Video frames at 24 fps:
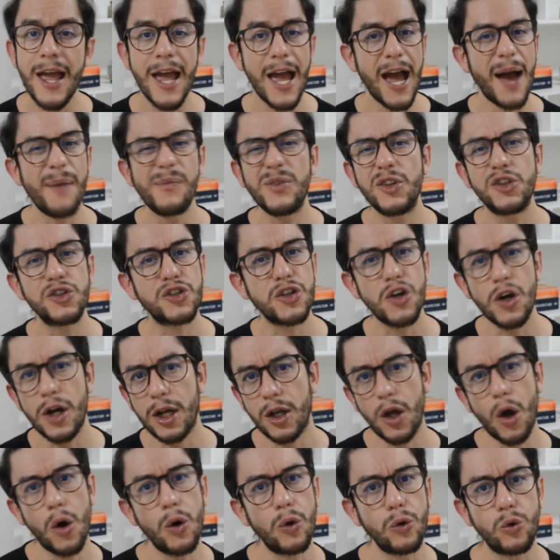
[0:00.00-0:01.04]
I'm just gonna
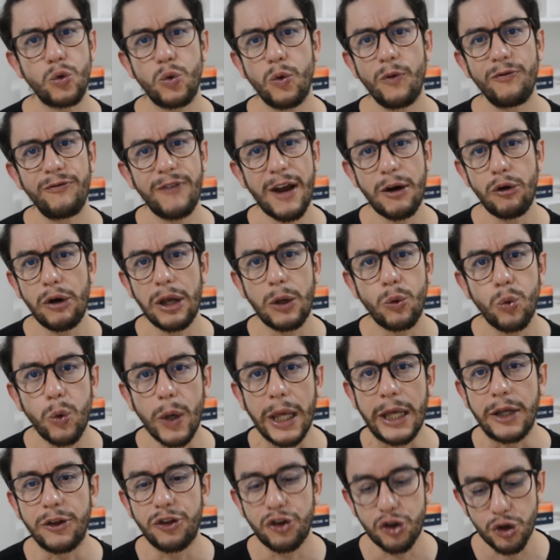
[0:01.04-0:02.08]
go very
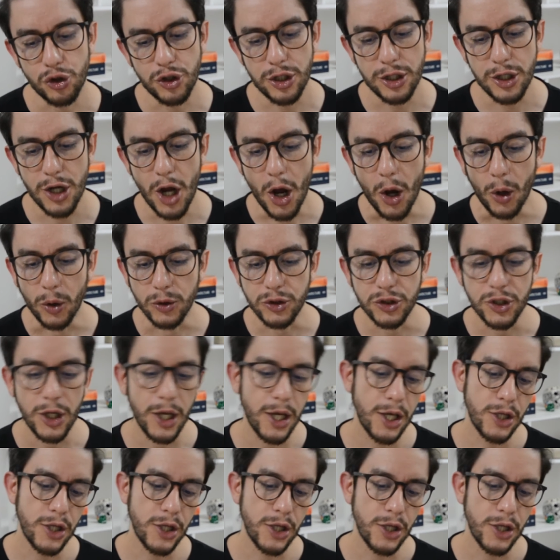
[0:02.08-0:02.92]
quick through the notes.